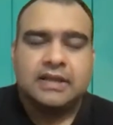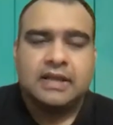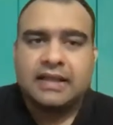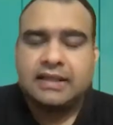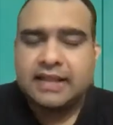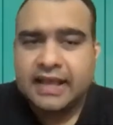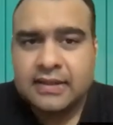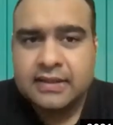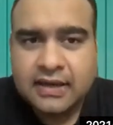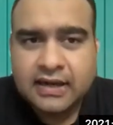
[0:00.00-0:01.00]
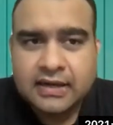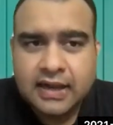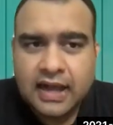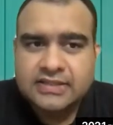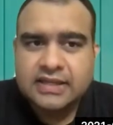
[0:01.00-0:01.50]
And then
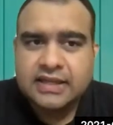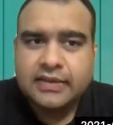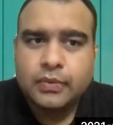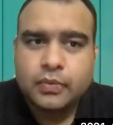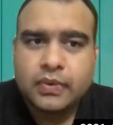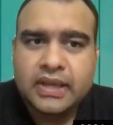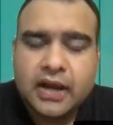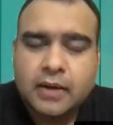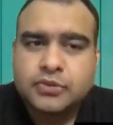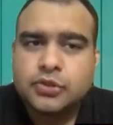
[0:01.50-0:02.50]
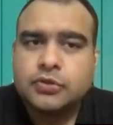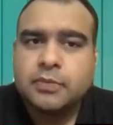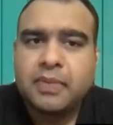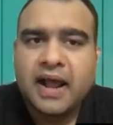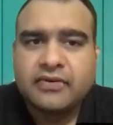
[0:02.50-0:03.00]
lastly, we come to the
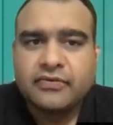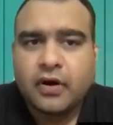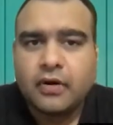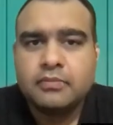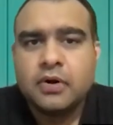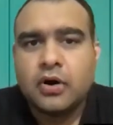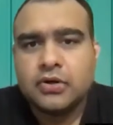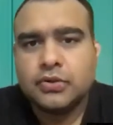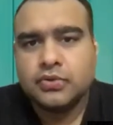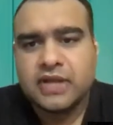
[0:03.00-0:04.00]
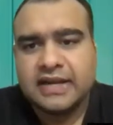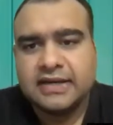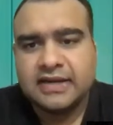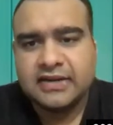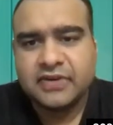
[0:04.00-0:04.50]
platform or two-sided
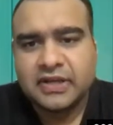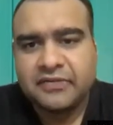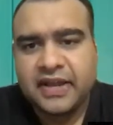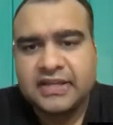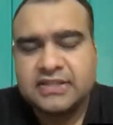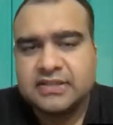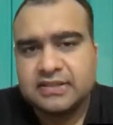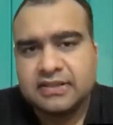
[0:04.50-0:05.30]
network effects.